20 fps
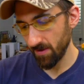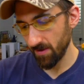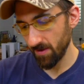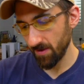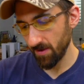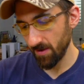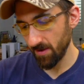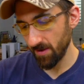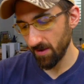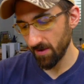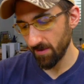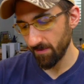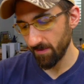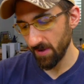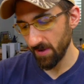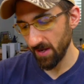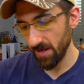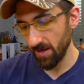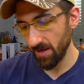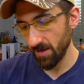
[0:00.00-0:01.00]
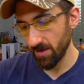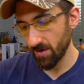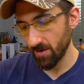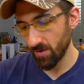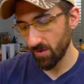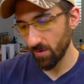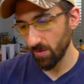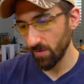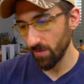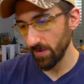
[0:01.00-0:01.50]
I am
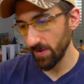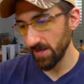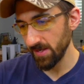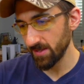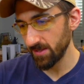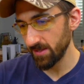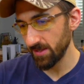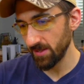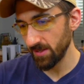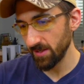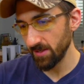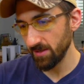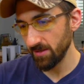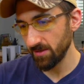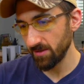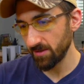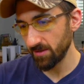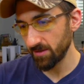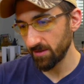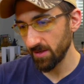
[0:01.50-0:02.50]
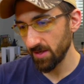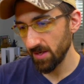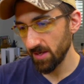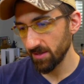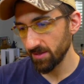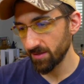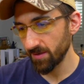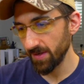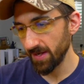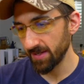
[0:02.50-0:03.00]
a
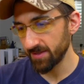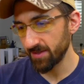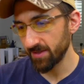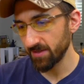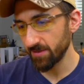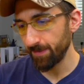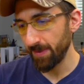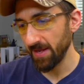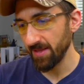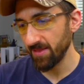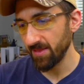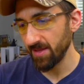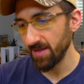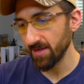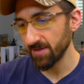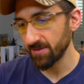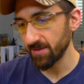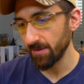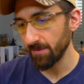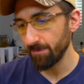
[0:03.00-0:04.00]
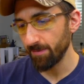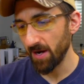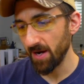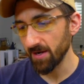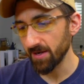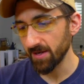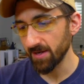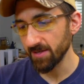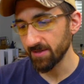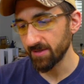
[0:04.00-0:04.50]
So next is Pentheus and
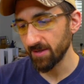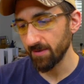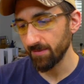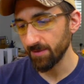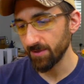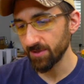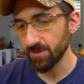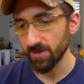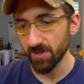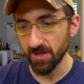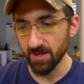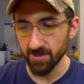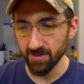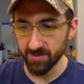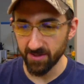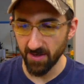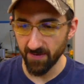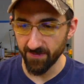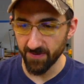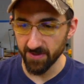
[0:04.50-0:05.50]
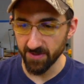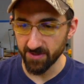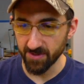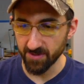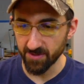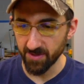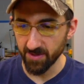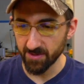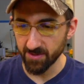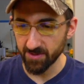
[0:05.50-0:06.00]
Bacchus, and I'm just looking to see if this is
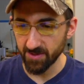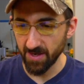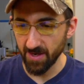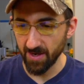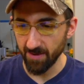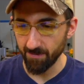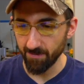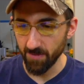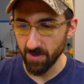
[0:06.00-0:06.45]
the same.